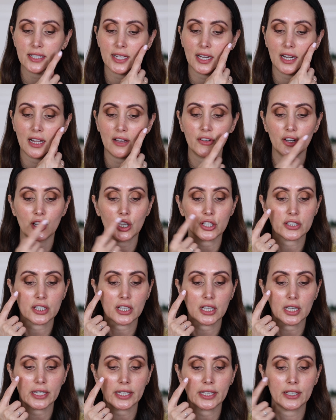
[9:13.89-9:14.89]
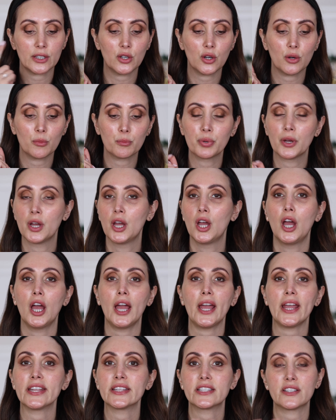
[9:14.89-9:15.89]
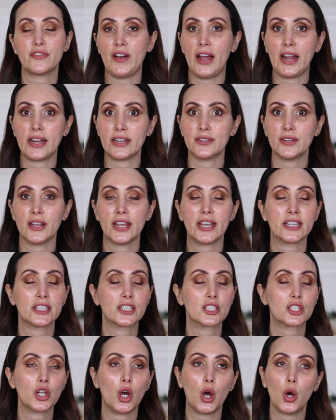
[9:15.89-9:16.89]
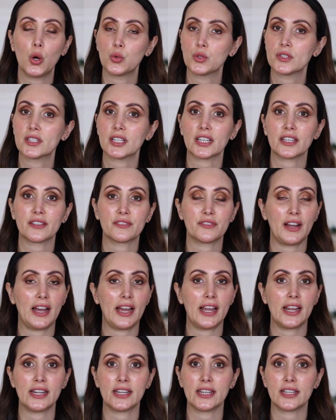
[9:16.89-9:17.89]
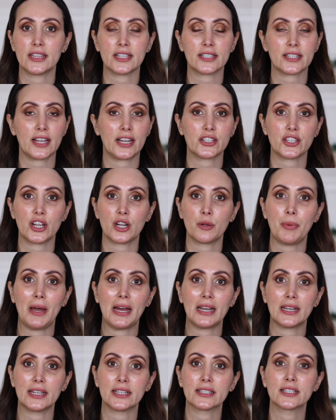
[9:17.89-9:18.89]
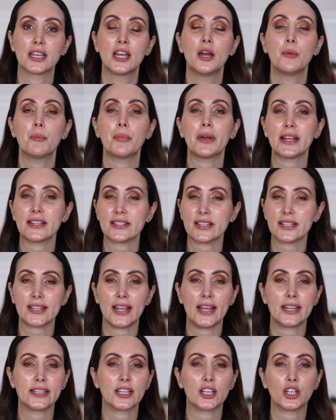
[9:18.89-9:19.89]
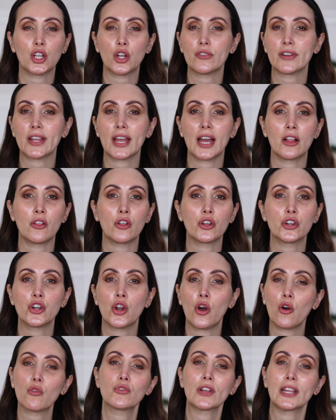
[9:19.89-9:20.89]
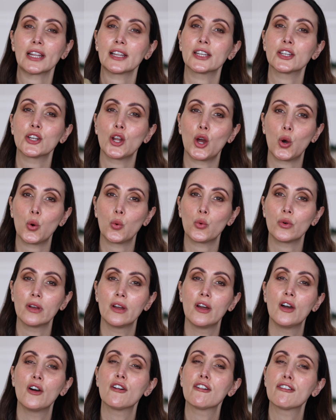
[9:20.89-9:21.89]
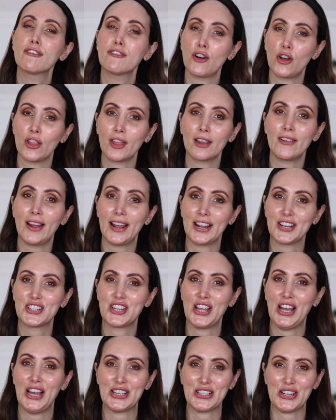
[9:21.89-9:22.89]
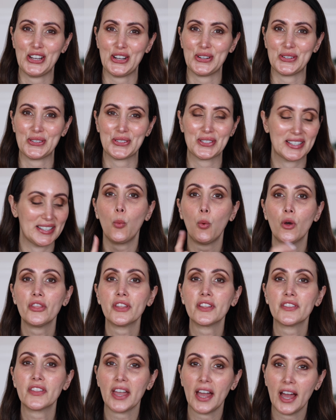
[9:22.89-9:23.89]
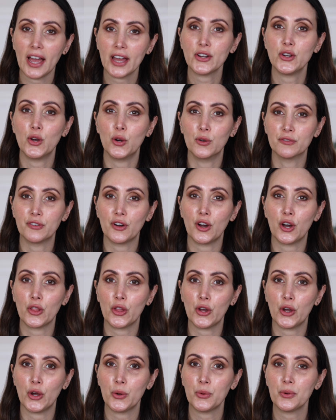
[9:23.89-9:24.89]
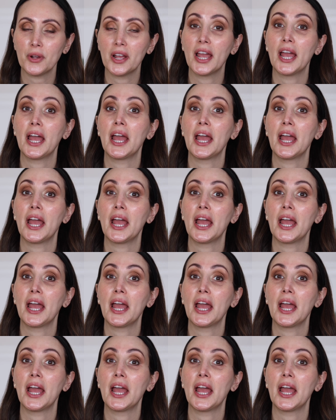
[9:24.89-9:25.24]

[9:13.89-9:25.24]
still have a lot to clean up. It's fine. It's totally fine, this eyeshadow palette. But as I said, L'Oreal not really known for their eyeshadows. One thing they are known for though